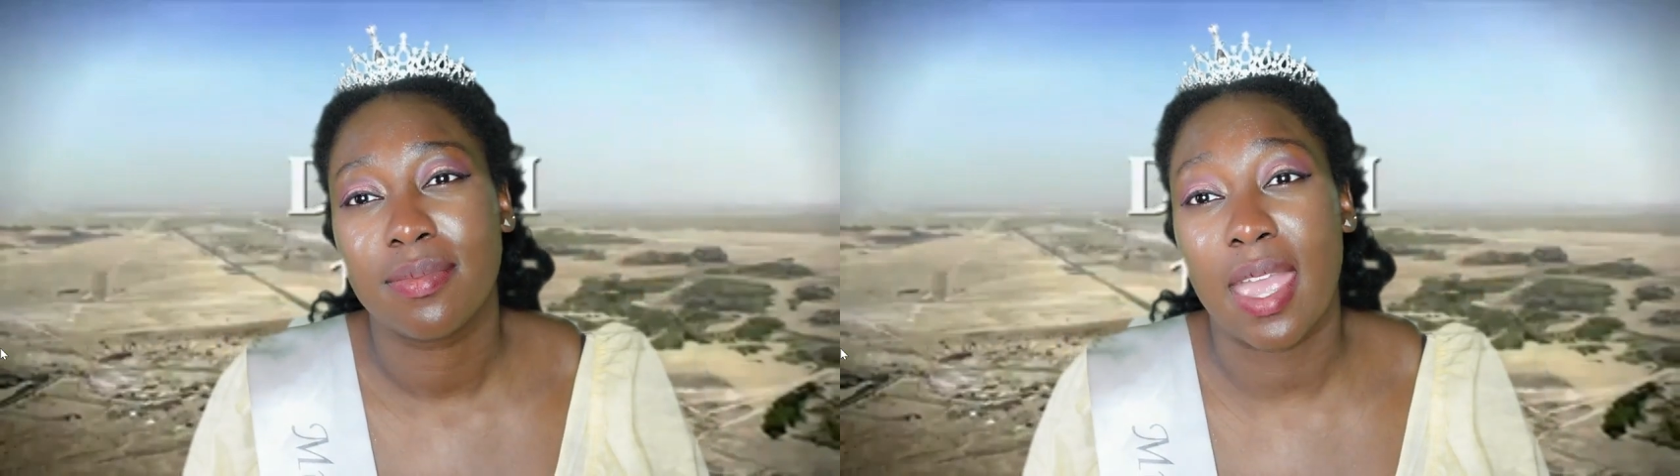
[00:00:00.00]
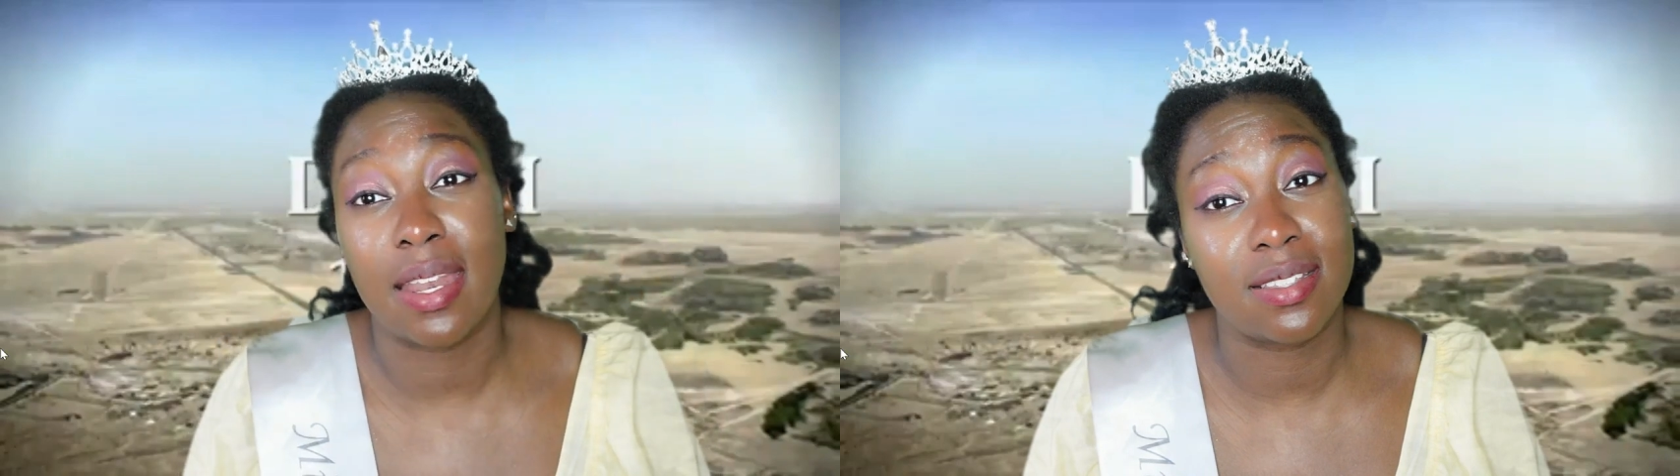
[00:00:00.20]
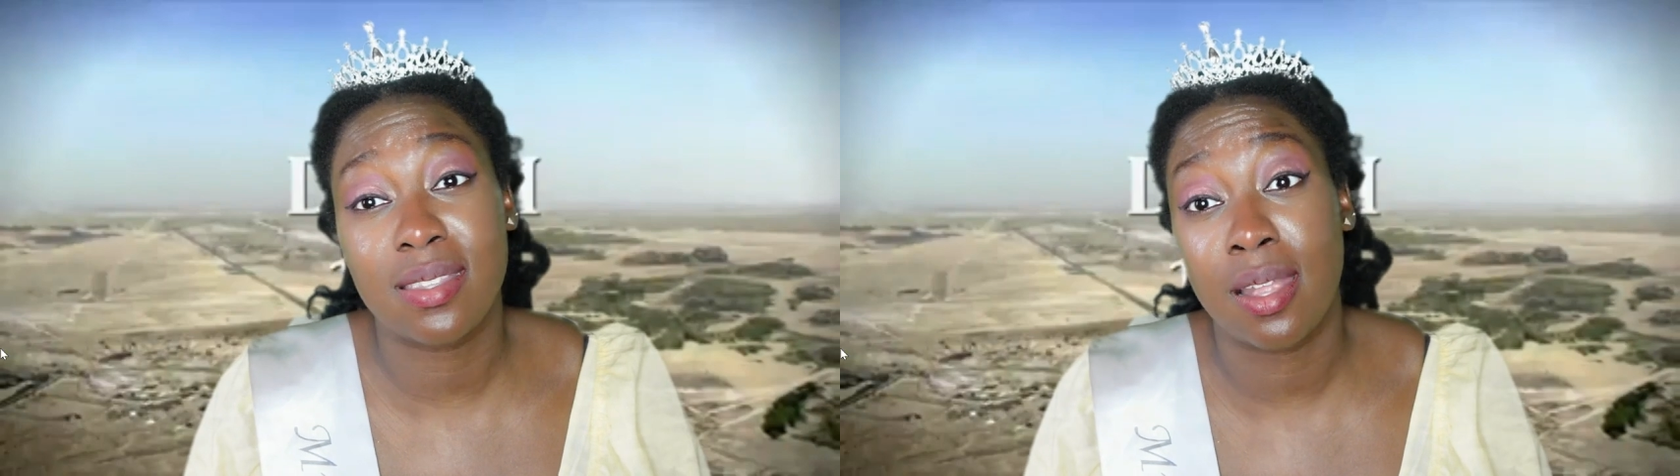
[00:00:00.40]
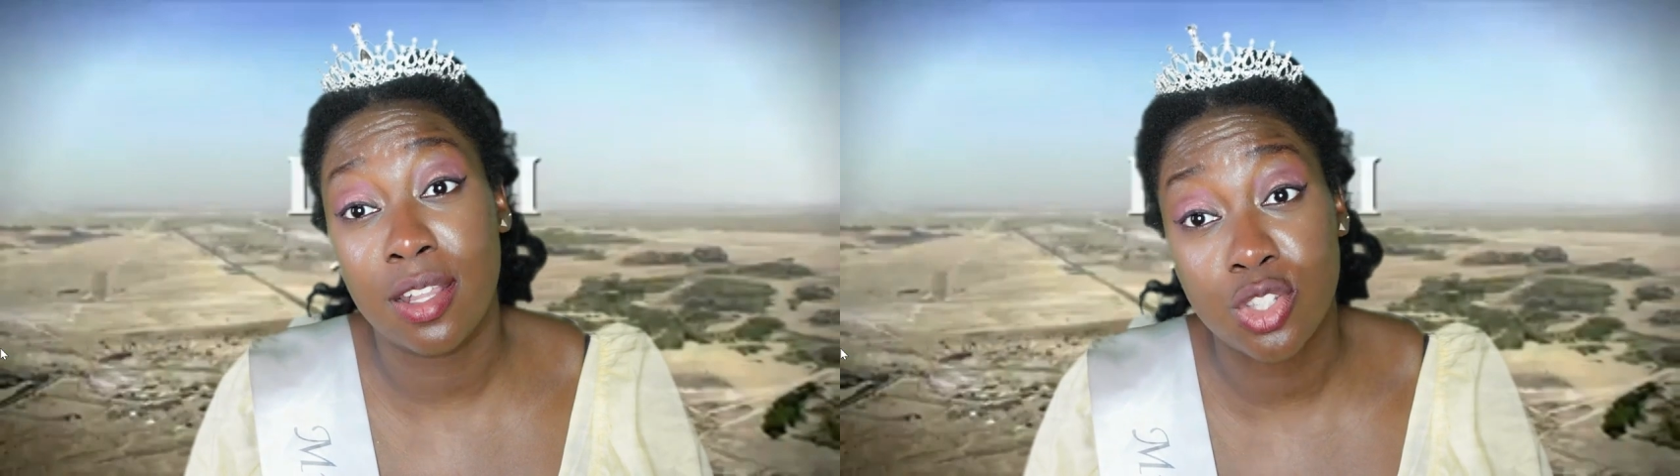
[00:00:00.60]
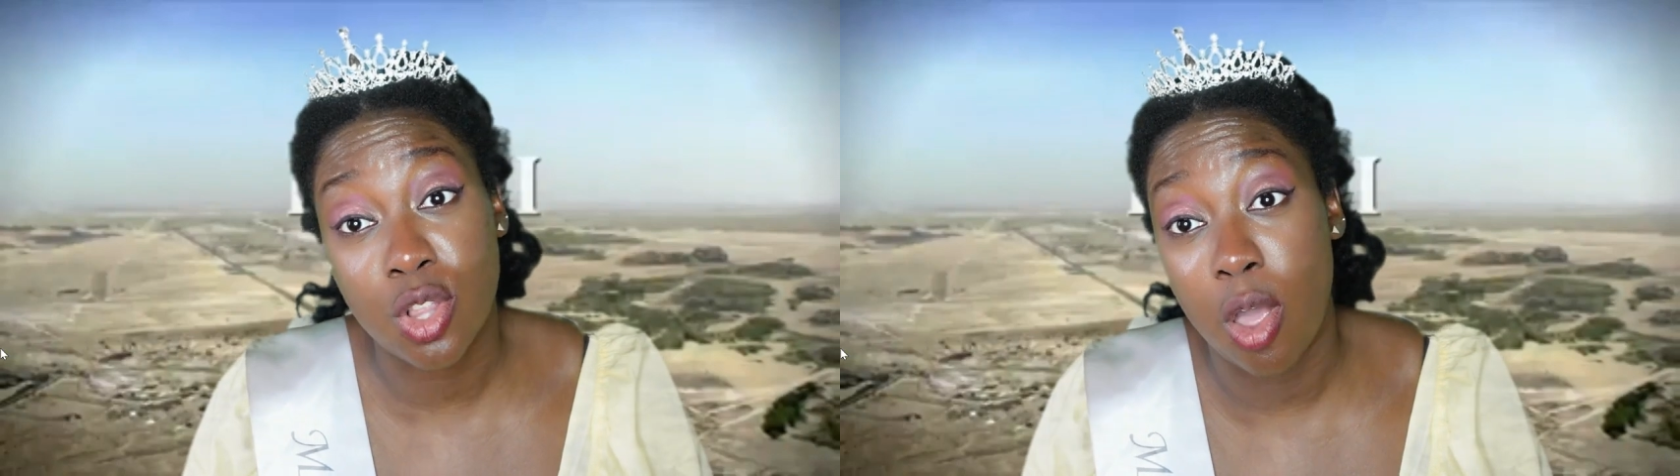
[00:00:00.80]
And it's still
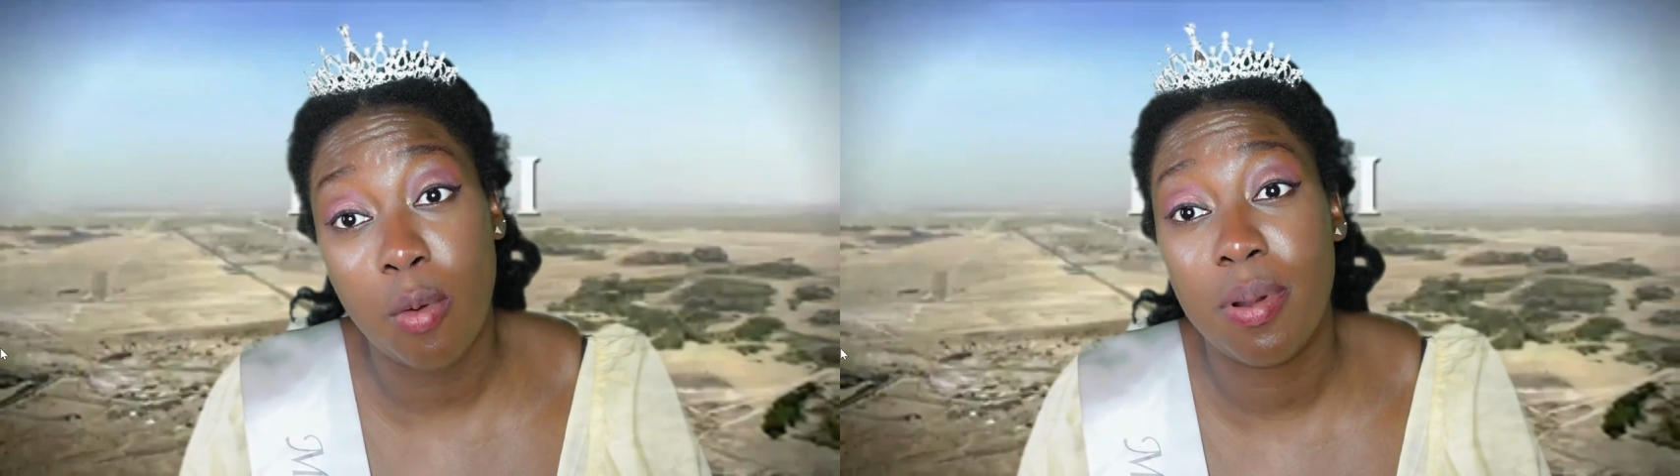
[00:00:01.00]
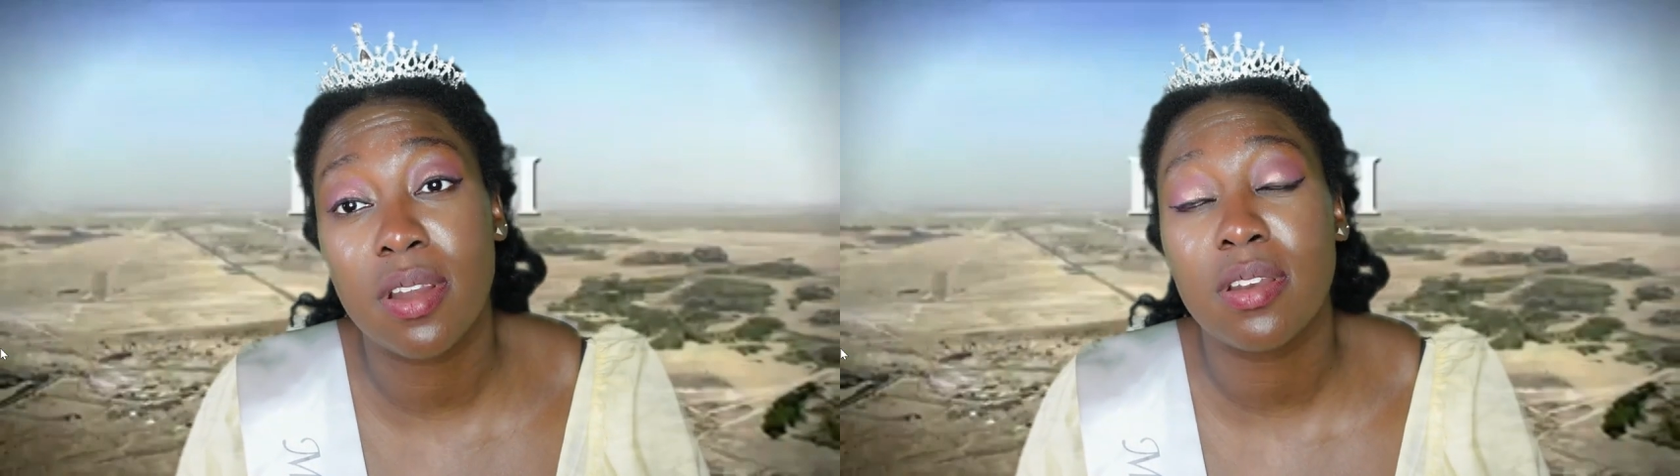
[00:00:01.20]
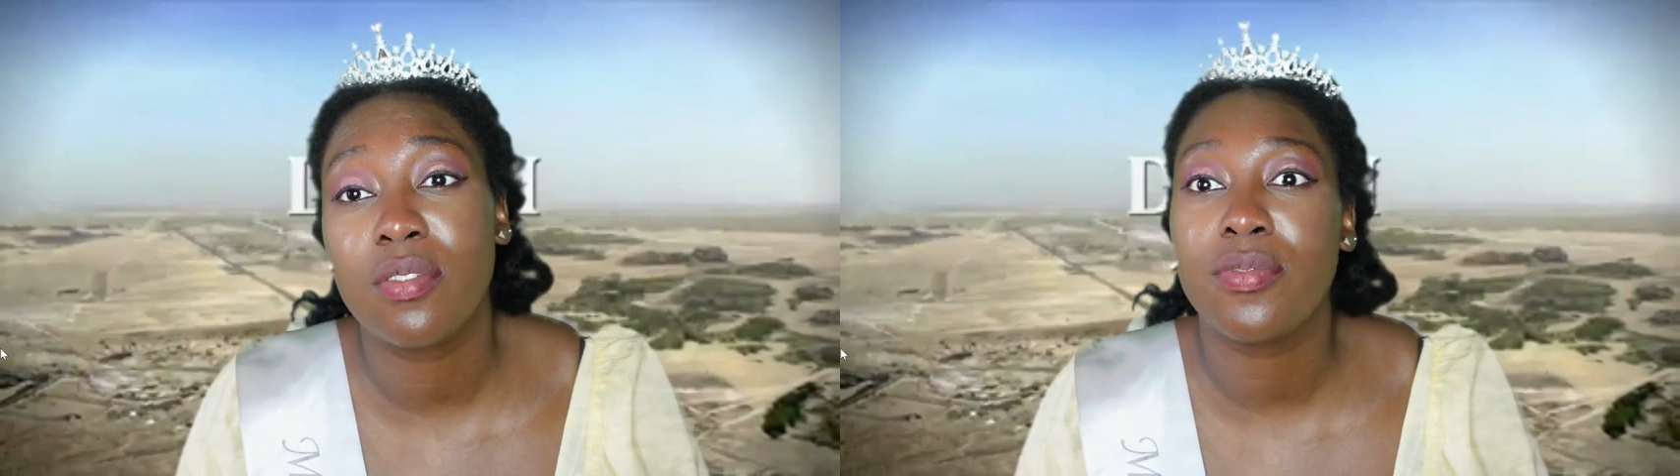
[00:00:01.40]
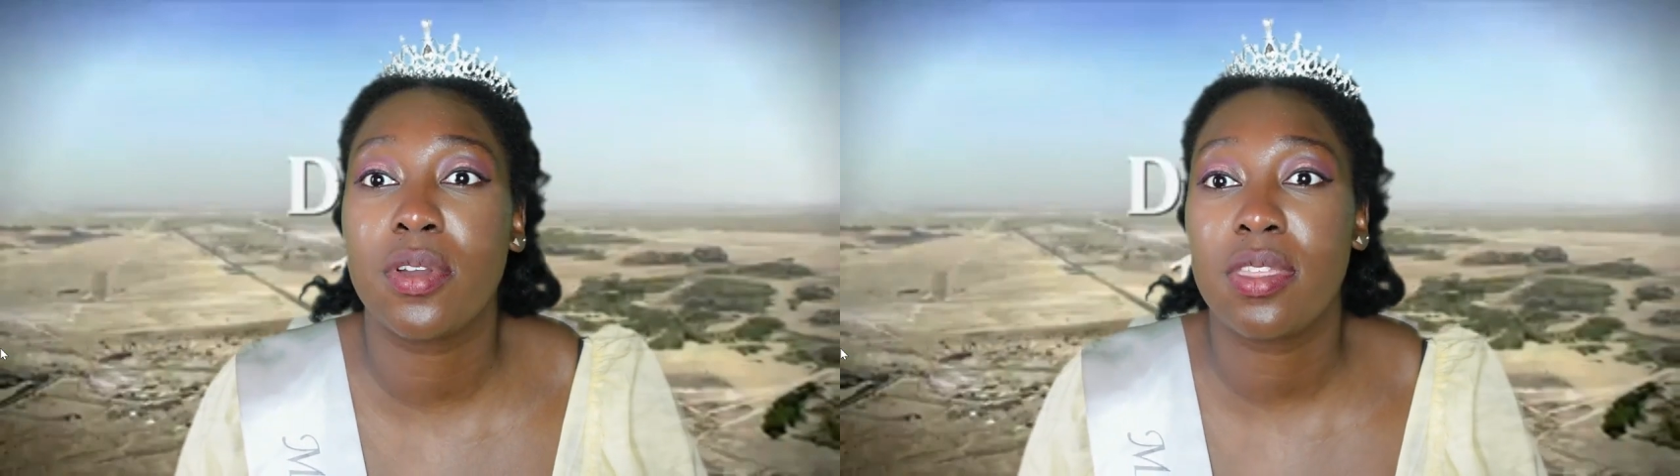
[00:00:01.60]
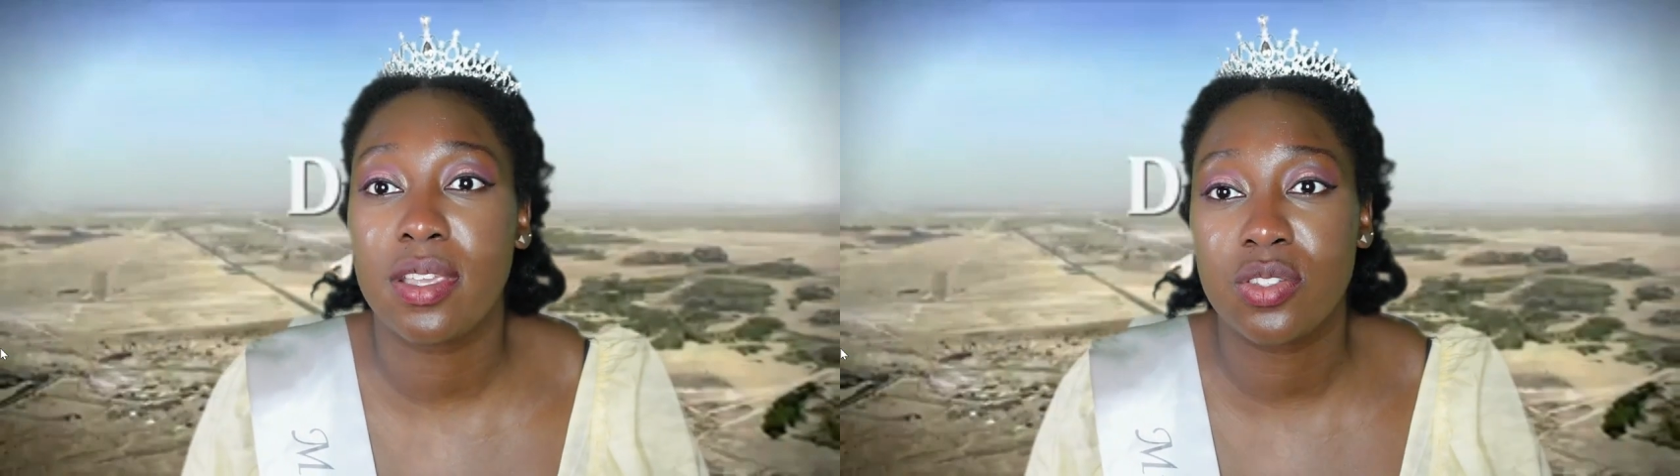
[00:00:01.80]
a slow burner
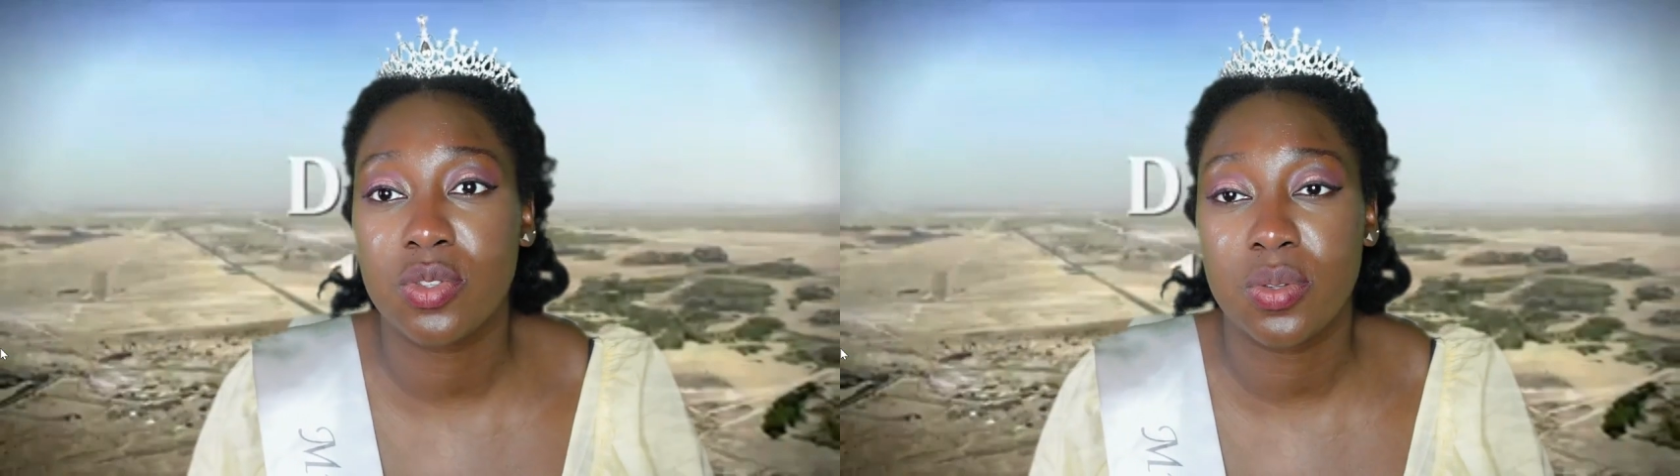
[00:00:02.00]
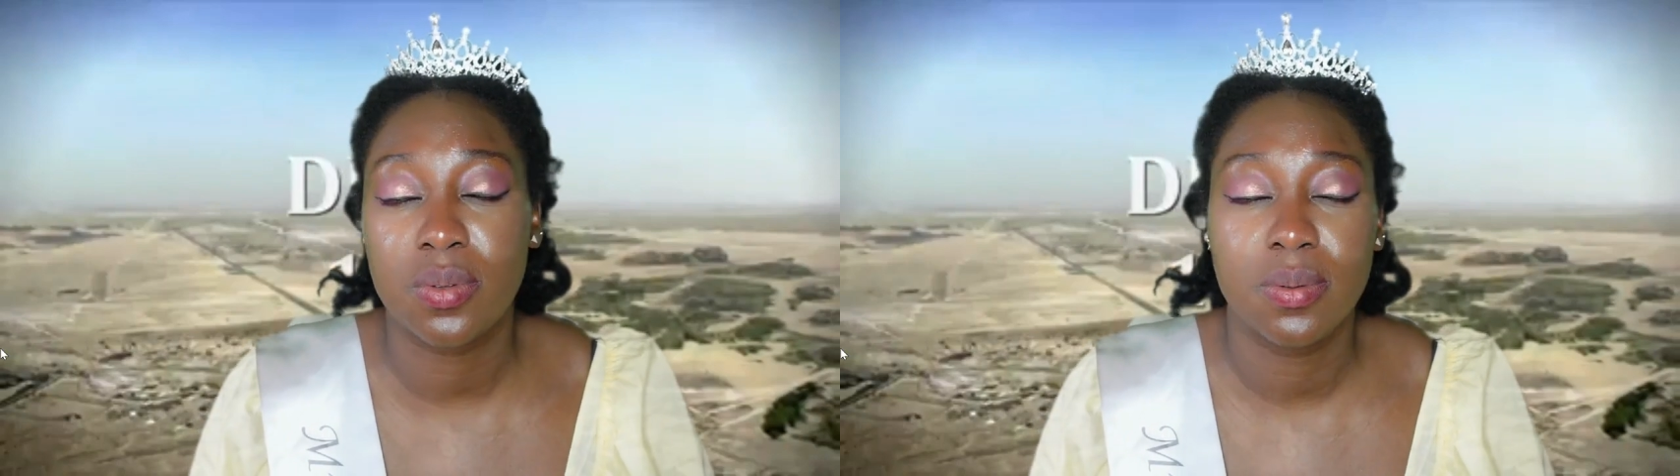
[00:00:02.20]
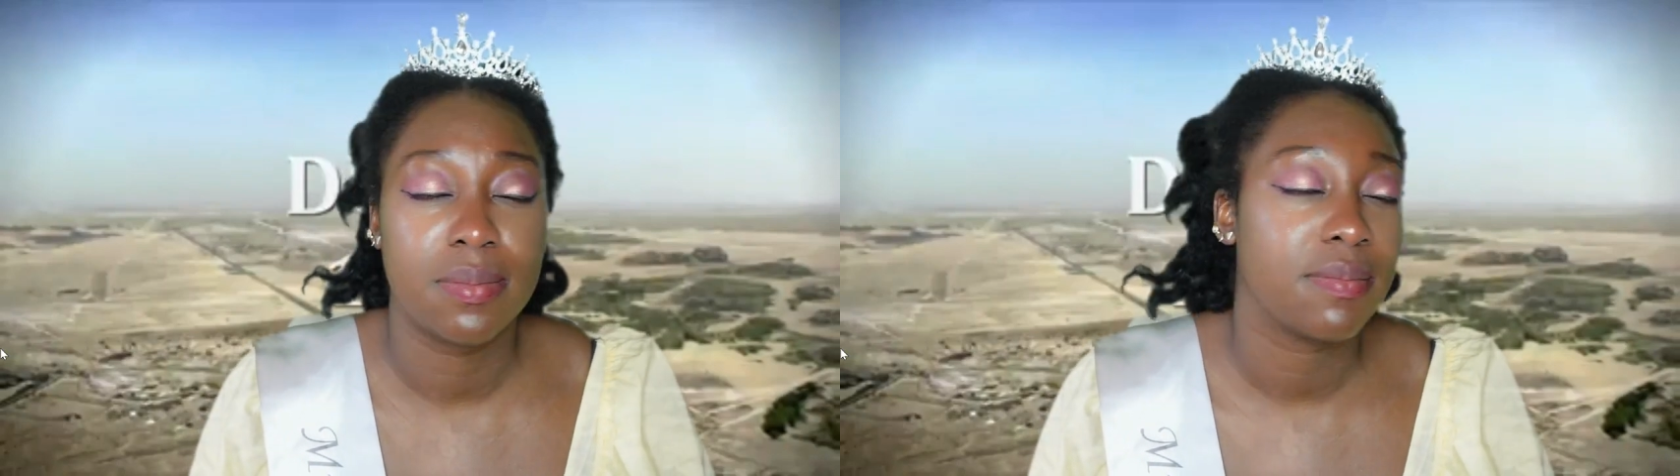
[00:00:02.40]
for these two?